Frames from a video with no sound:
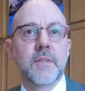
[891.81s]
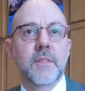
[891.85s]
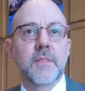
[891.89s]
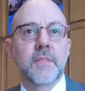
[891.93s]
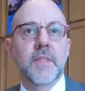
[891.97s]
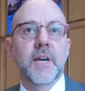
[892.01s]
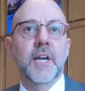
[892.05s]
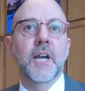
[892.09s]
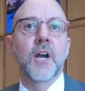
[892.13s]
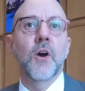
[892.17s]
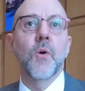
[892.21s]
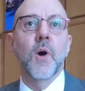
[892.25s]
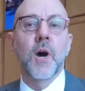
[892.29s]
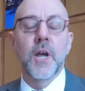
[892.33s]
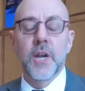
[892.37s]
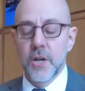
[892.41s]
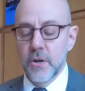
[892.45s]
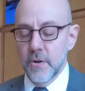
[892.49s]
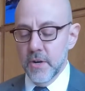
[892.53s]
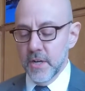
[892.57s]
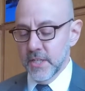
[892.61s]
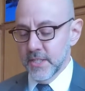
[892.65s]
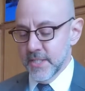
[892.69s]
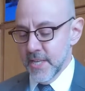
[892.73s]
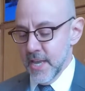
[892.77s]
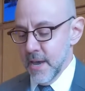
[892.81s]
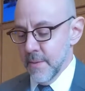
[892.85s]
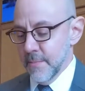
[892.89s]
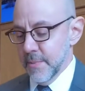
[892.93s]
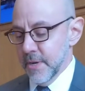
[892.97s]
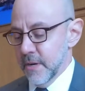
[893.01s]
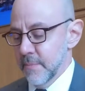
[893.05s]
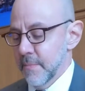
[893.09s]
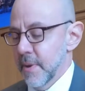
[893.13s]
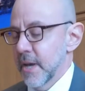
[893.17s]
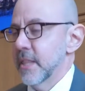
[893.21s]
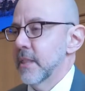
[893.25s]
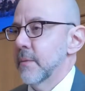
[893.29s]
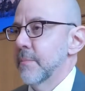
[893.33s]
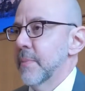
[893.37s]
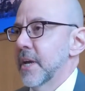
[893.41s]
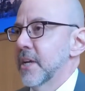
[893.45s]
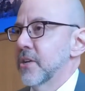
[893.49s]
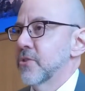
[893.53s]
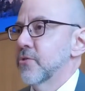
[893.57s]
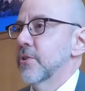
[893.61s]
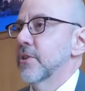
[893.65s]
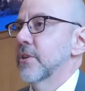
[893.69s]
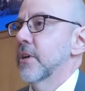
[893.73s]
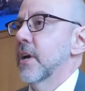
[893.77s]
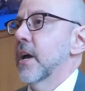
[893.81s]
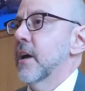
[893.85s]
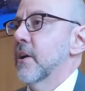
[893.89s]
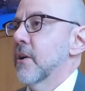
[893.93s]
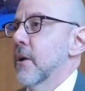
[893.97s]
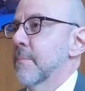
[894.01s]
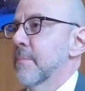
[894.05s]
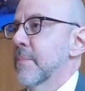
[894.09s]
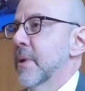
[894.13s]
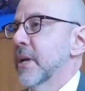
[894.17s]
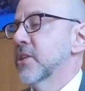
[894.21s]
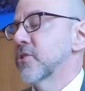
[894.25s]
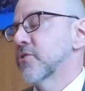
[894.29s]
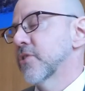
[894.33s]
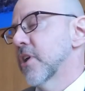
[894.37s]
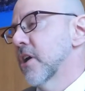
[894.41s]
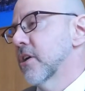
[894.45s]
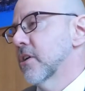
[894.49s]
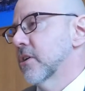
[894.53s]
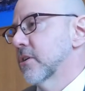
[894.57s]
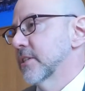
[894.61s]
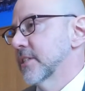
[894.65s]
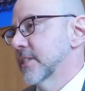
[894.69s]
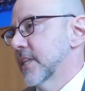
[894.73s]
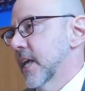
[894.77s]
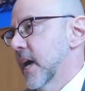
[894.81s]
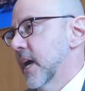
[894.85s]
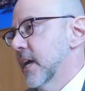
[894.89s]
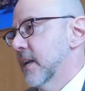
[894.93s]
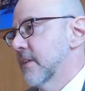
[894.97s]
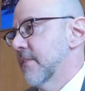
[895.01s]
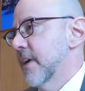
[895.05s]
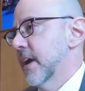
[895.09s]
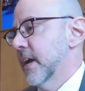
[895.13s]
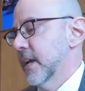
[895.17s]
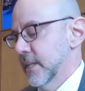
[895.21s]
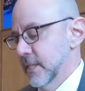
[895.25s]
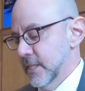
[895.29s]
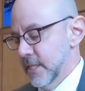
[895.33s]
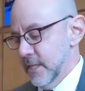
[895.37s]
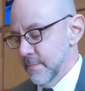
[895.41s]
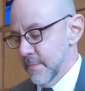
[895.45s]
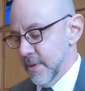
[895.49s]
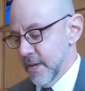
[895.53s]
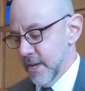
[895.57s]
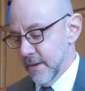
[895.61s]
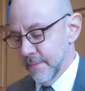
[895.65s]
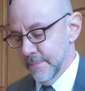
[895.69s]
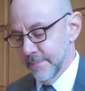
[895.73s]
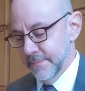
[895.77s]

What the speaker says: that go under-examined by the patriarchal side of academia.